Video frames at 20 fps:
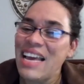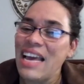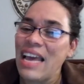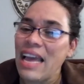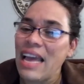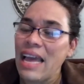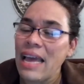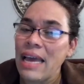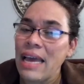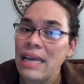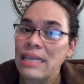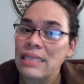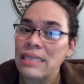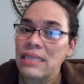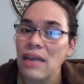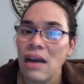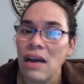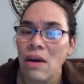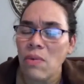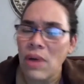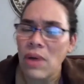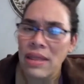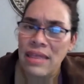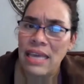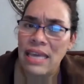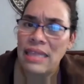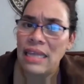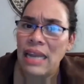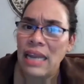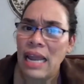and uh, one
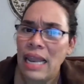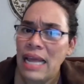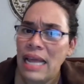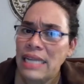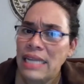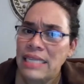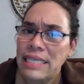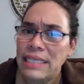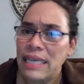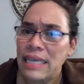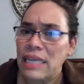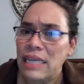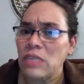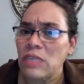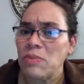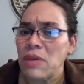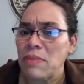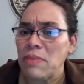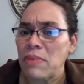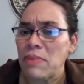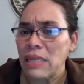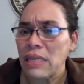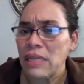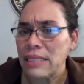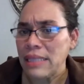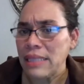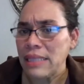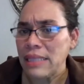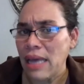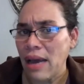thing that I like to say to people
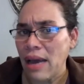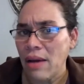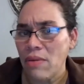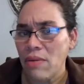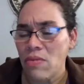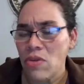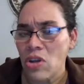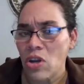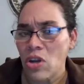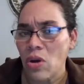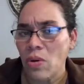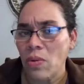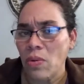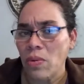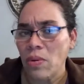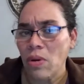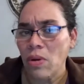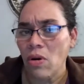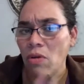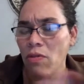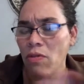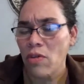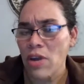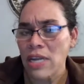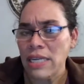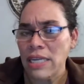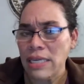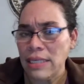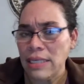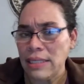is that, you know, over in
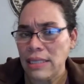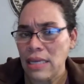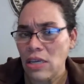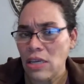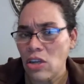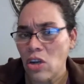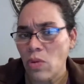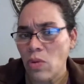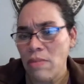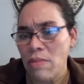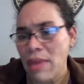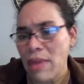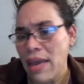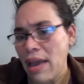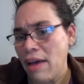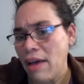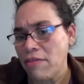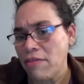DC, you know, we may have